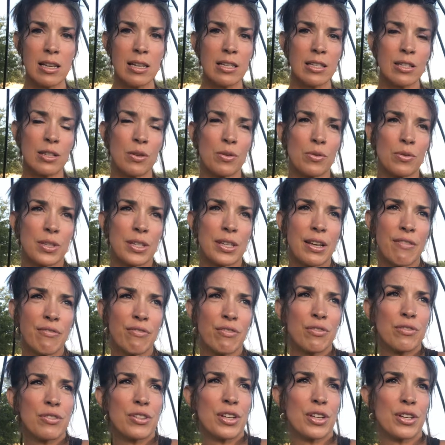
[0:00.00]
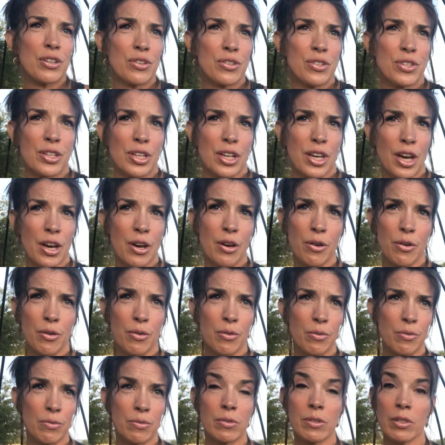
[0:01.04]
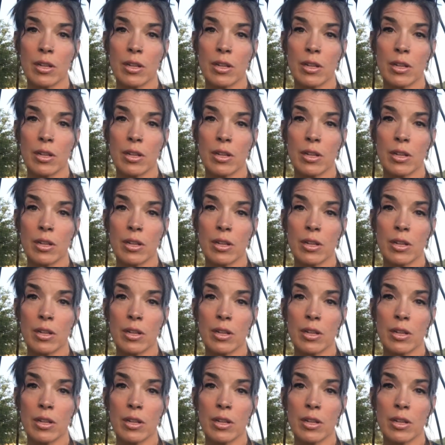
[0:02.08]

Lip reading: So several years ago,